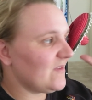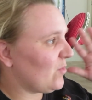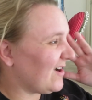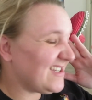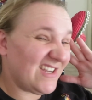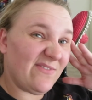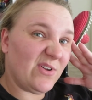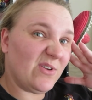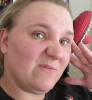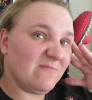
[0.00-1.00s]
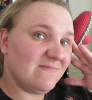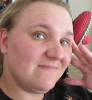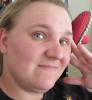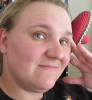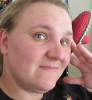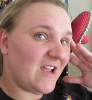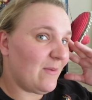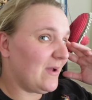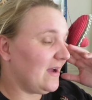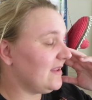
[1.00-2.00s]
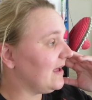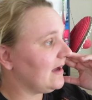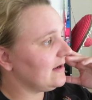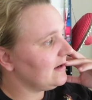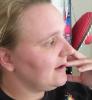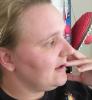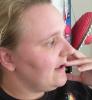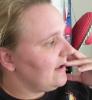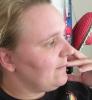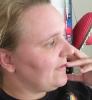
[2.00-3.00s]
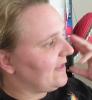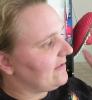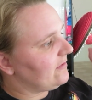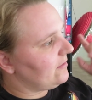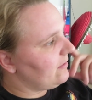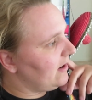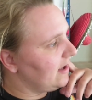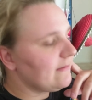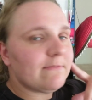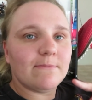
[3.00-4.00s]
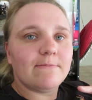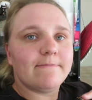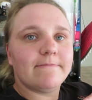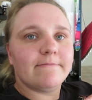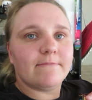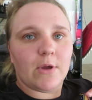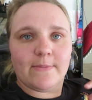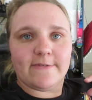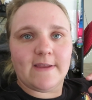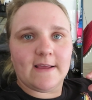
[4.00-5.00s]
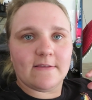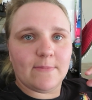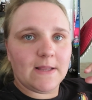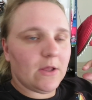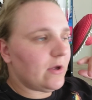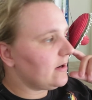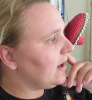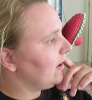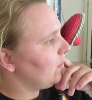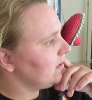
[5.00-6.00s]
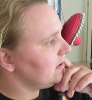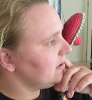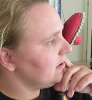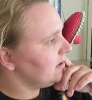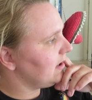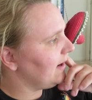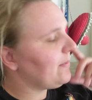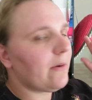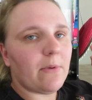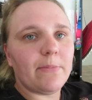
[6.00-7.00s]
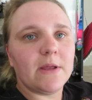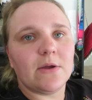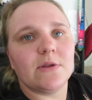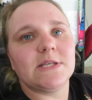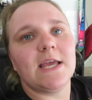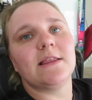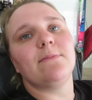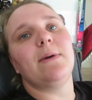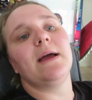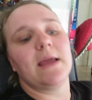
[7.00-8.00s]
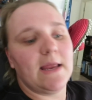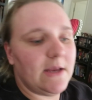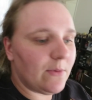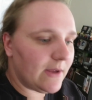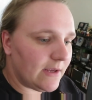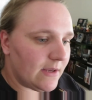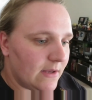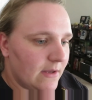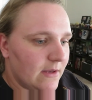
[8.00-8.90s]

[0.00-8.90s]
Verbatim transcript: Quite devo about that. But that's alright. My mistakes have been learned. I wanted, I probably could take them back anyway.